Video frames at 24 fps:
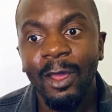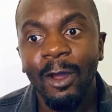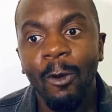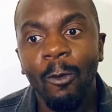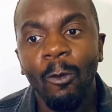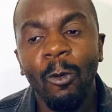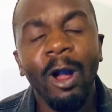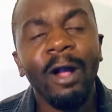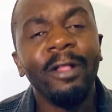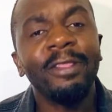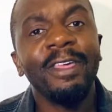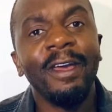
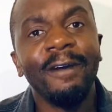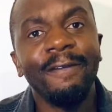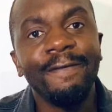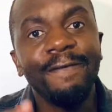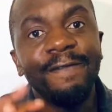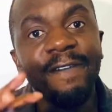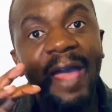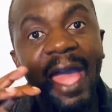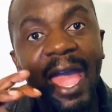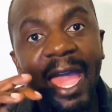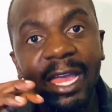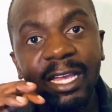while their
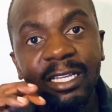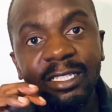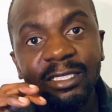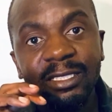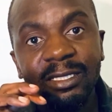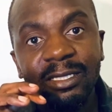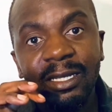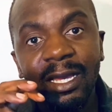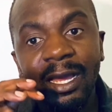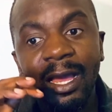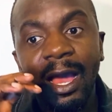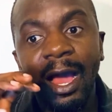
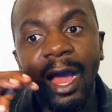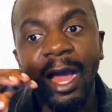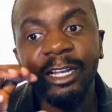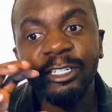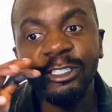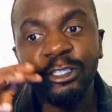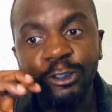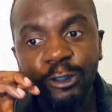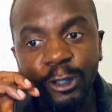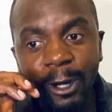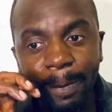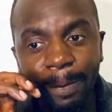fangs are
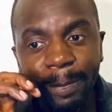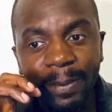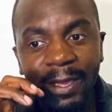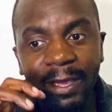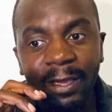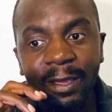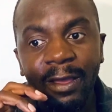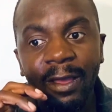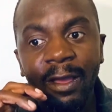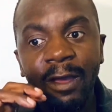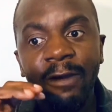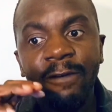
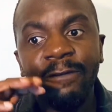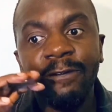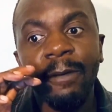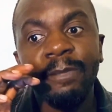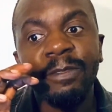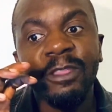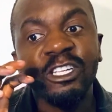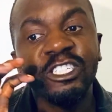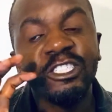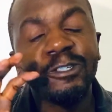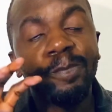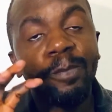dripping from
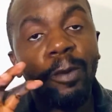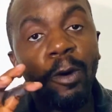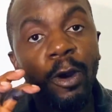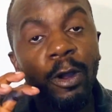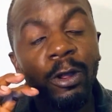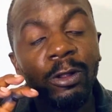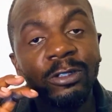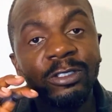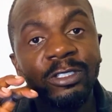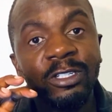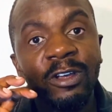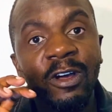the
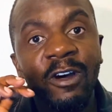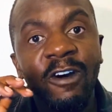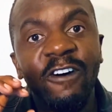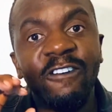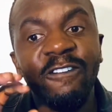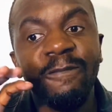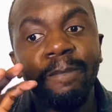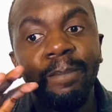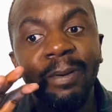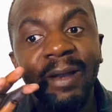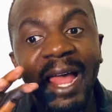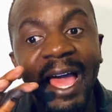spoils
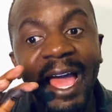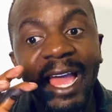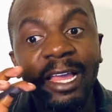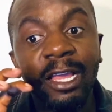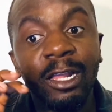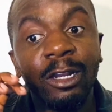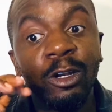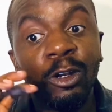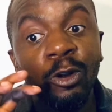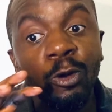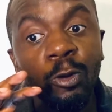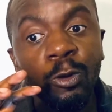of black
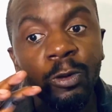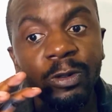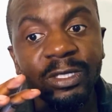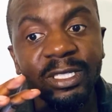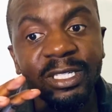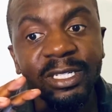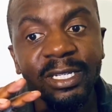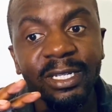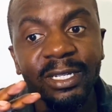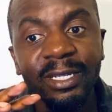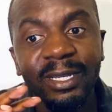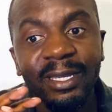
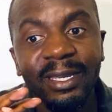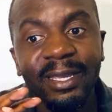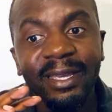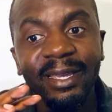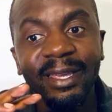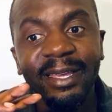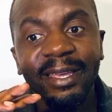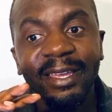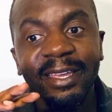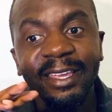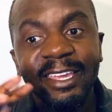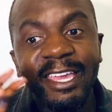loot.
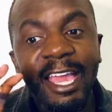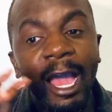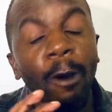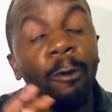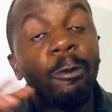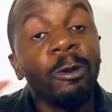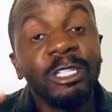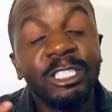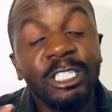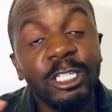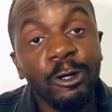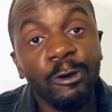Yeah,
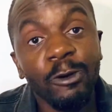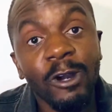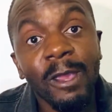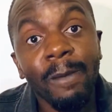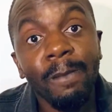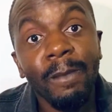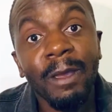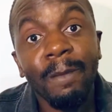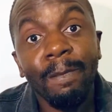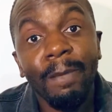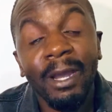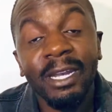we're
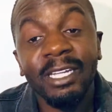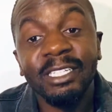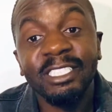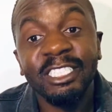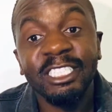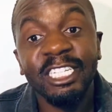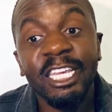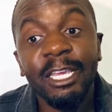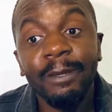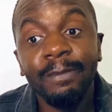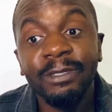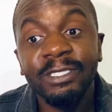screaming, but it
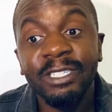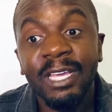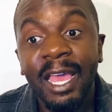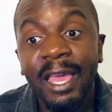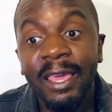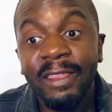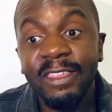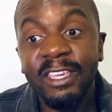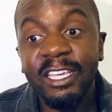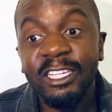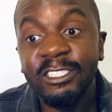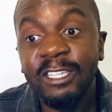seems
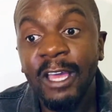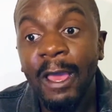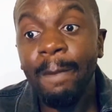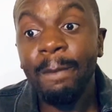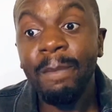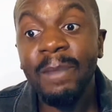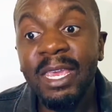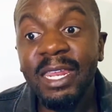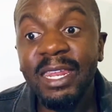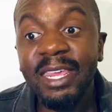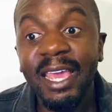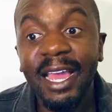these
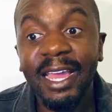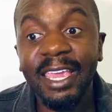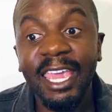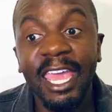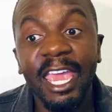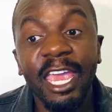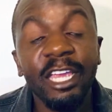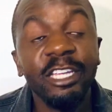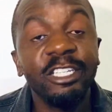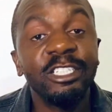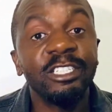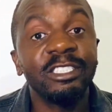media
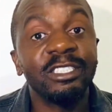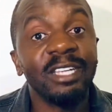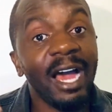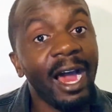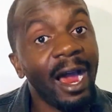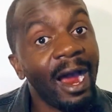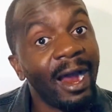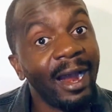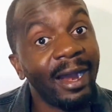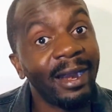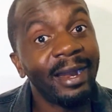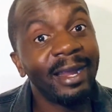cages
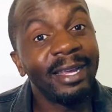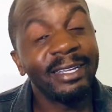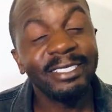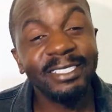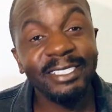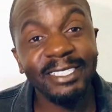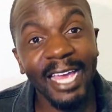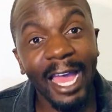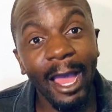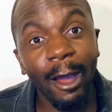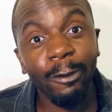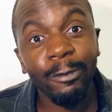are
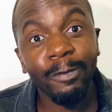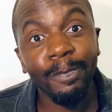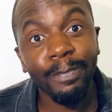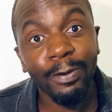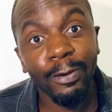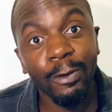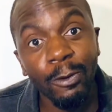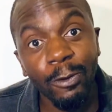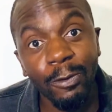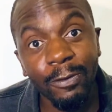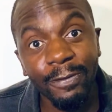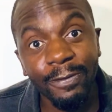
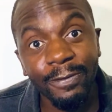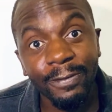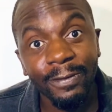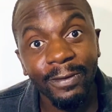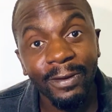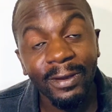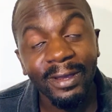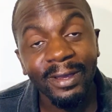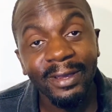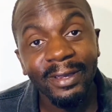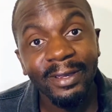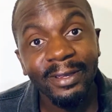soundproof.
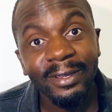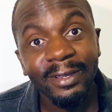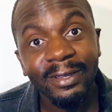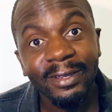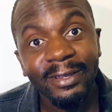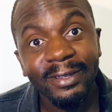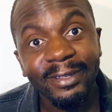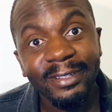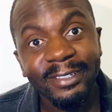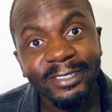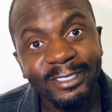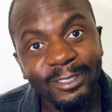
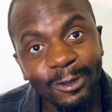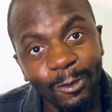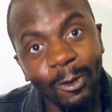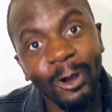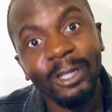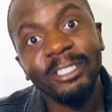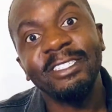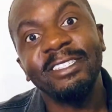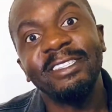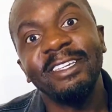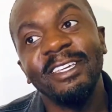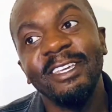So
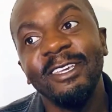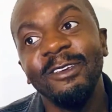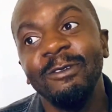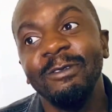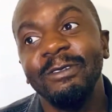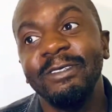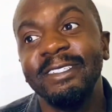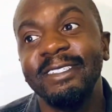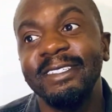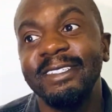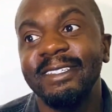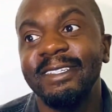what's the
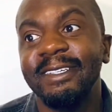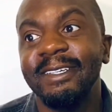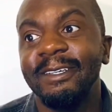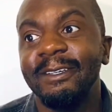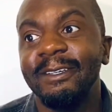use?